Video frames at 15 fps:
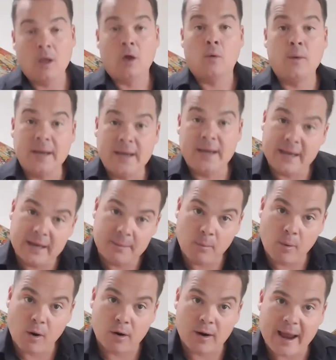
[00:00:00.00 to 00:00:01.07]
we need
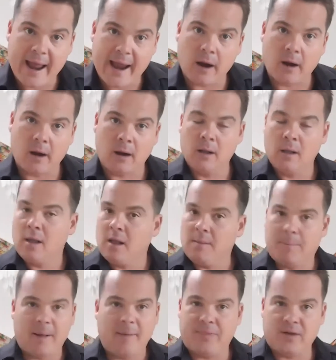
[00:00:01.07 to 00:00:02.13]
more air,
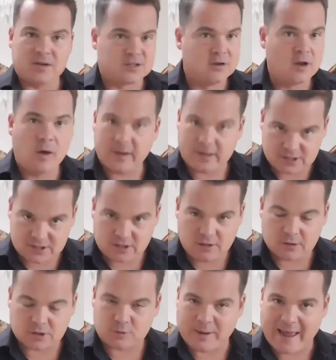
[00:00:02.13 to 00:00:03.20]
but there's no
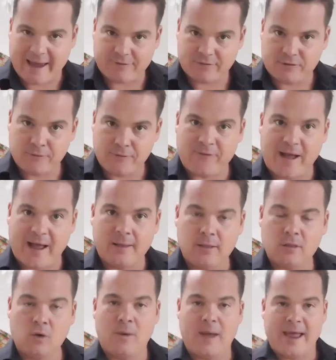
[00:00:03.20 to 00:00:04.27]
excuse. We have to find the
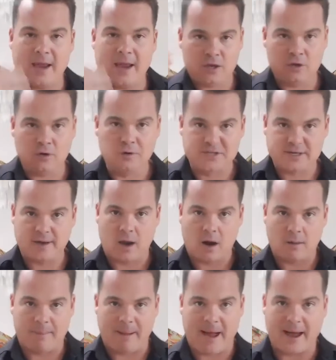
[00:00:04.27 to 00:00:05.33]
way using our
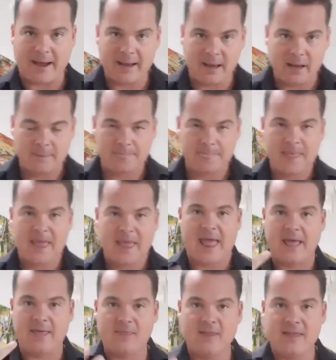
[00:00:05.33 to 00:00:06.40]
body
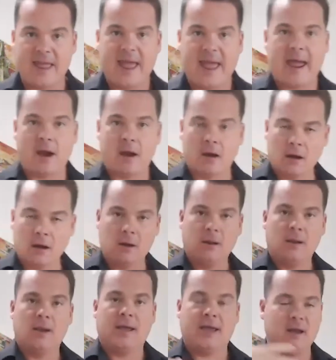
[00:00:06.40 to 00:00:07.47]
and the air
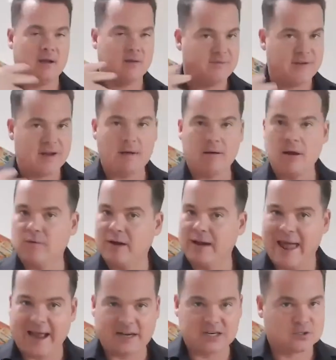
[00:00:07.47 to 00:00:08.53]
in a very
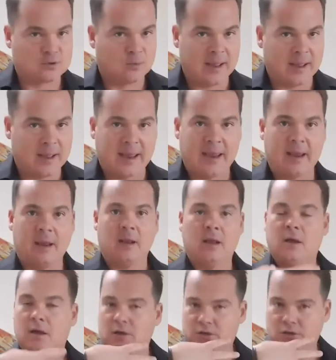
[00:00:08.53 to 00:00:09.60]
relaxed way
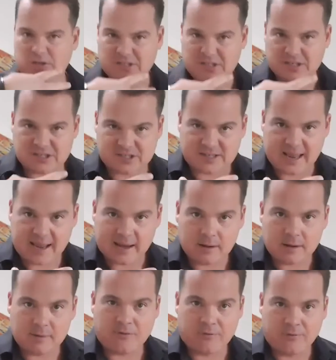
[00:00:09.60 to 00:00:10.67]
to sustain
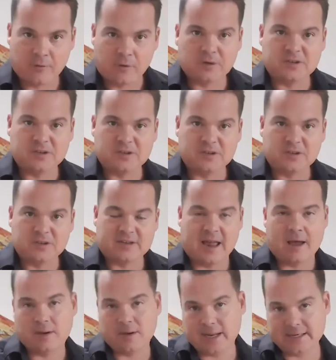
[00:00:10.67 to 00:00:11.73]
full
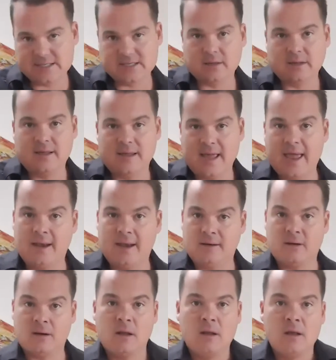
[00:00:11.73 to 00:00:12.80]
sound until the end.
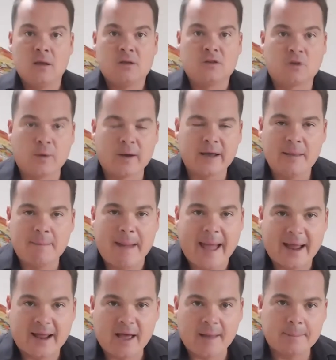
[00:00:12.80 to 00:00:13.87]
So we're going to back
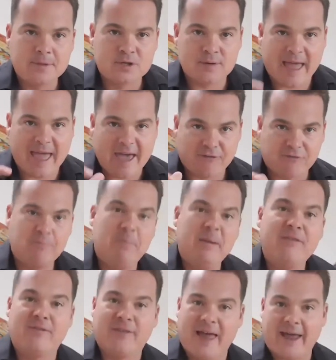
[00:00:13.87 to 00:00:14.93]
up to F B
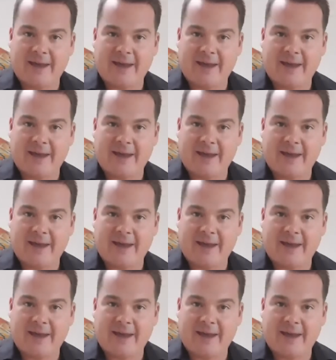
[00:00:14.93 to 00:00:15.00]
flat.